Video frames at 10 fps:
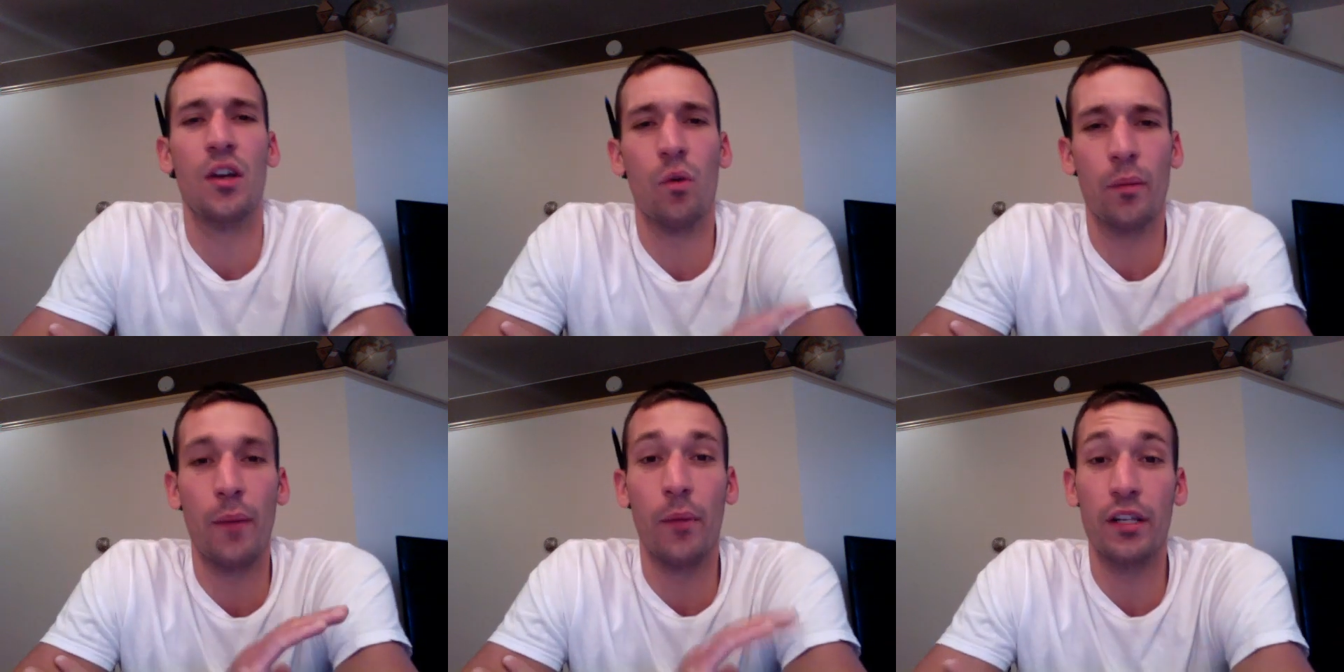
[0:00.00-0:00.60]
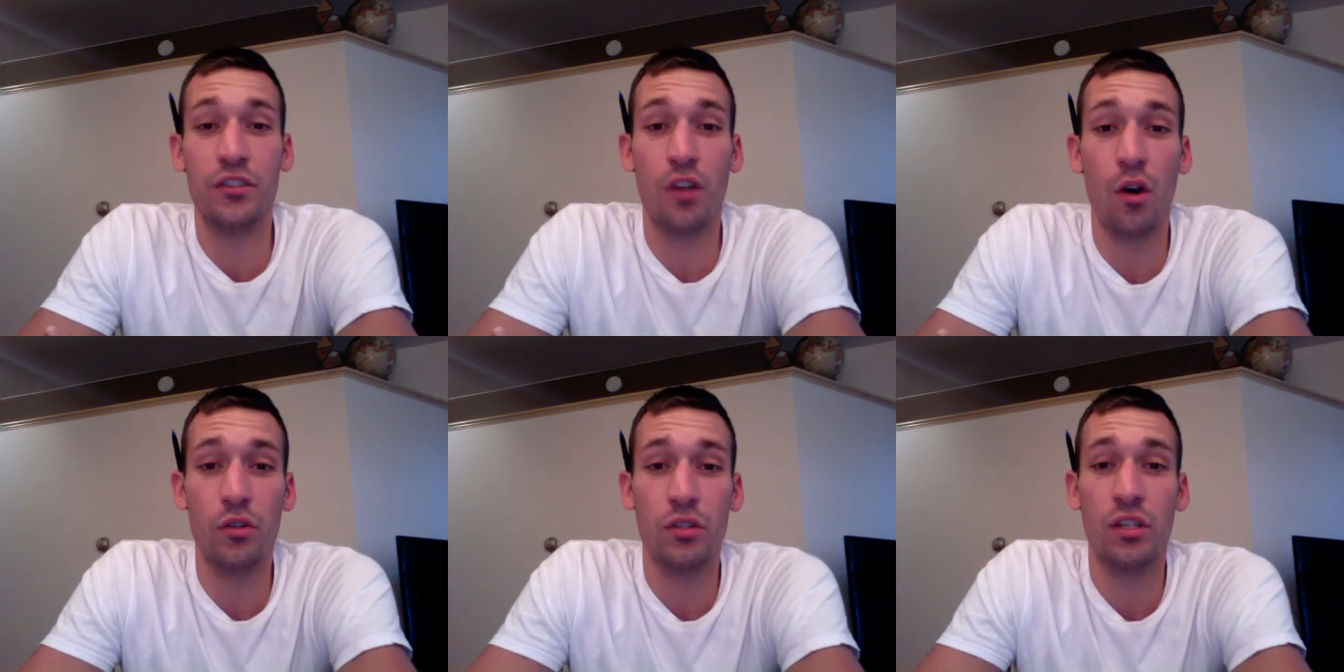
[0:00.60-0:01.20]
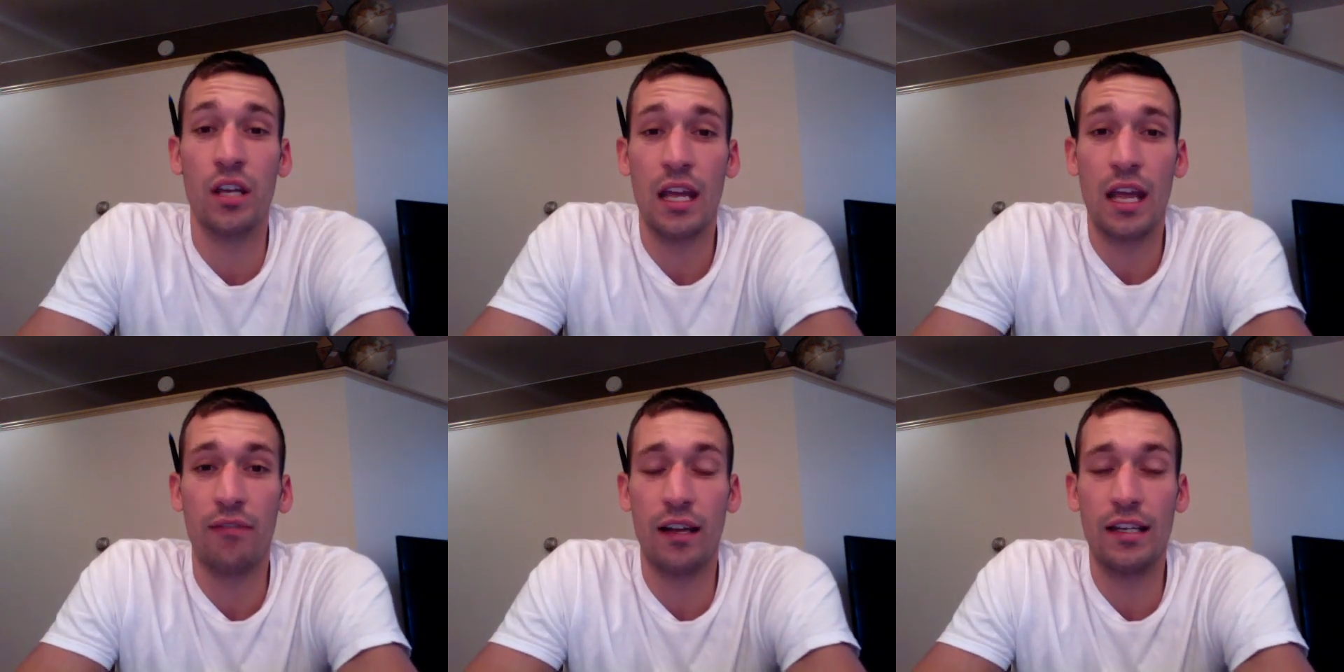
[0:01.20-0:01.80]
One of my buddies knows
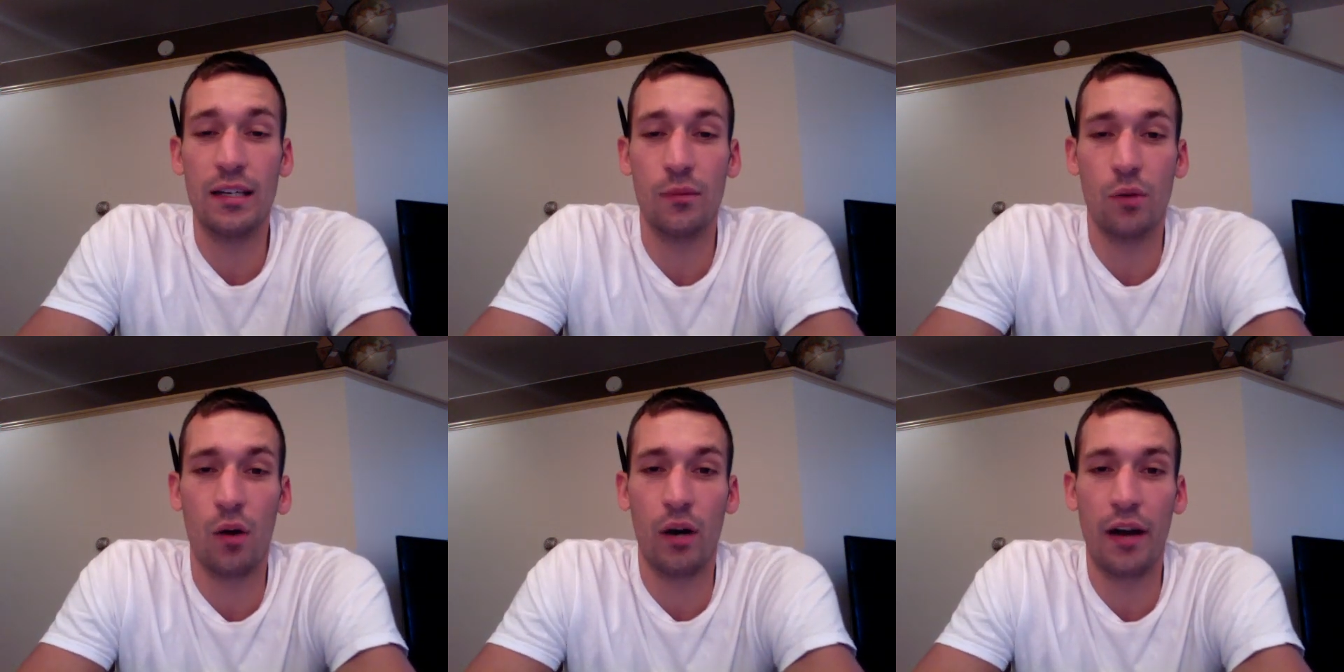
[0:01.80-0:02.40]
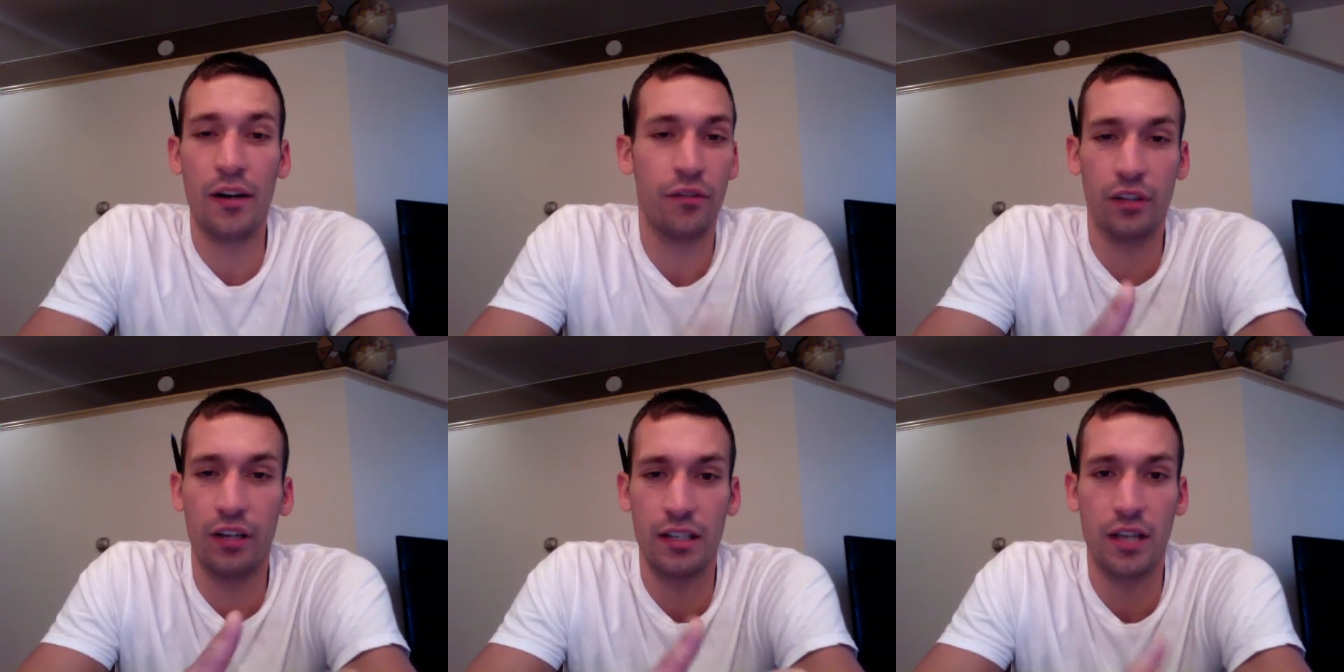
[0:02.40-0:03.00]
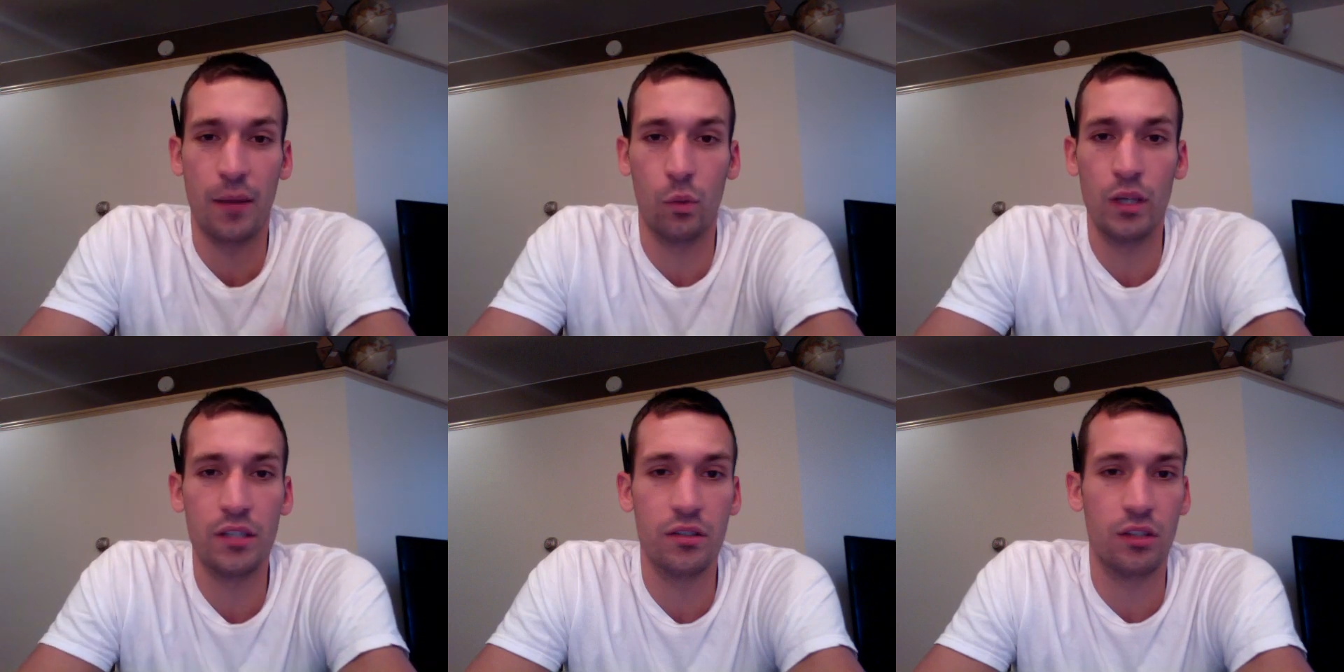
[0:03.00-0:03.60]
if I need him while we're out here for the next couple
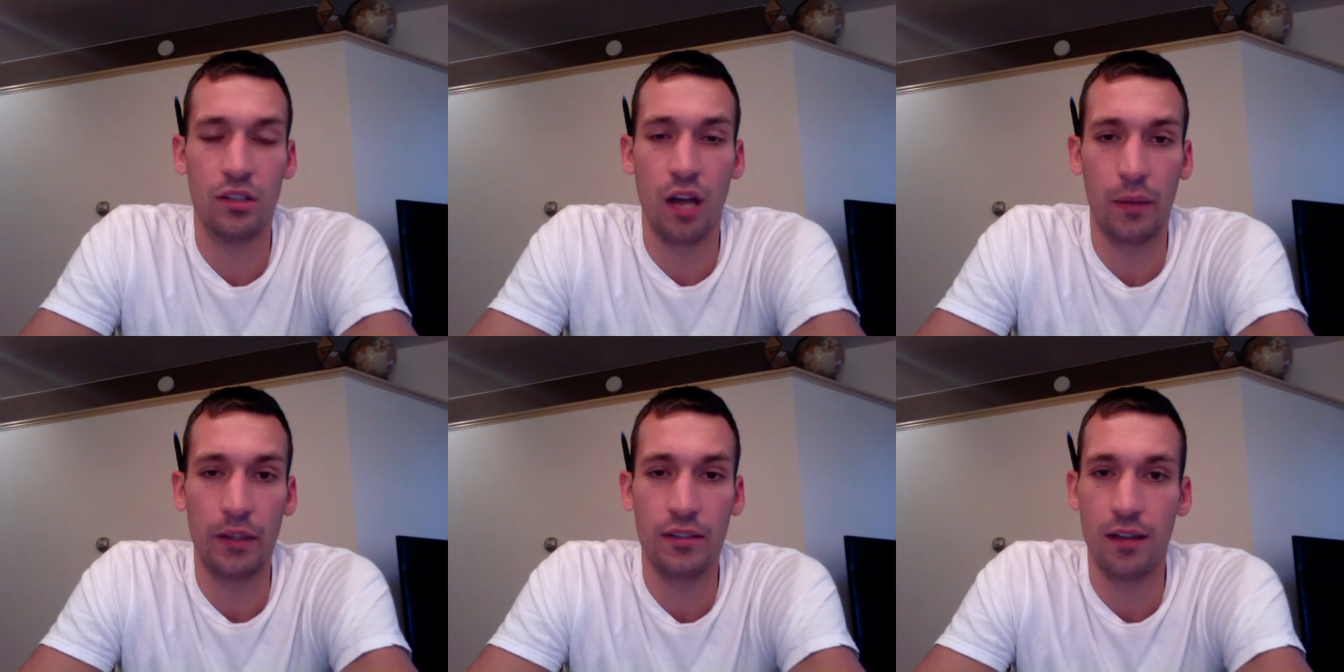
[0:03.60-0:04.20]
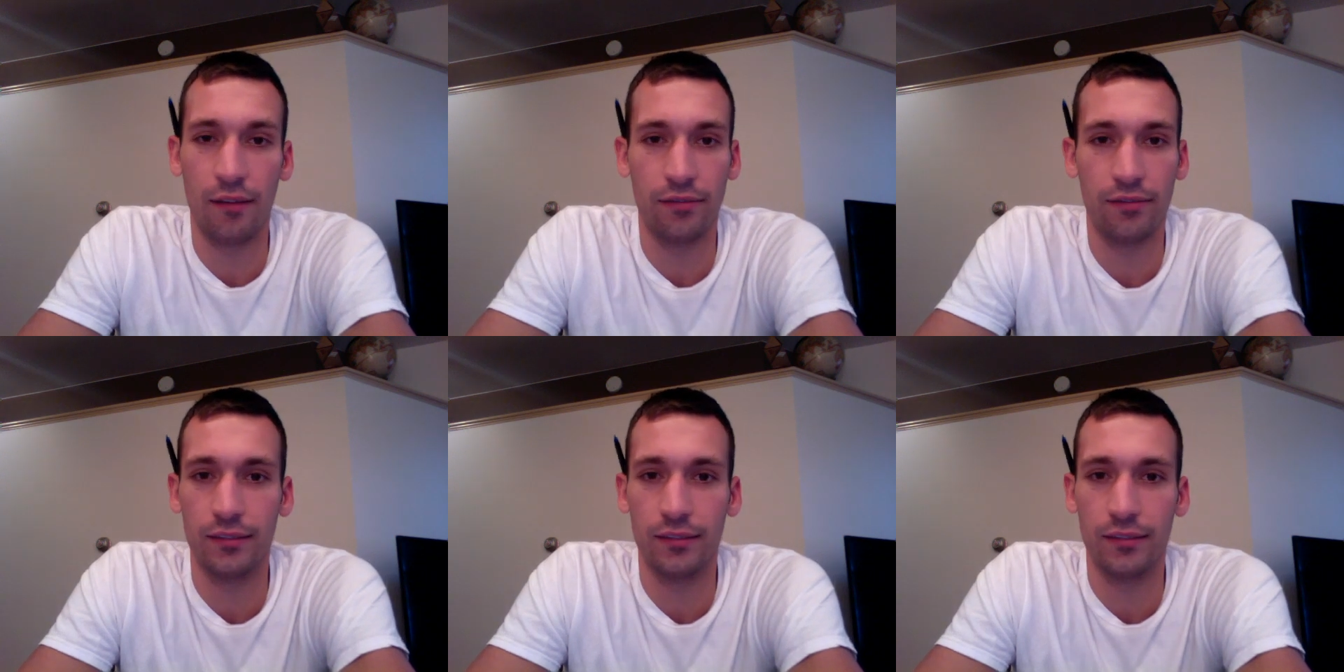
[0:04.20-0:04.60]
weeks to talk about stuff,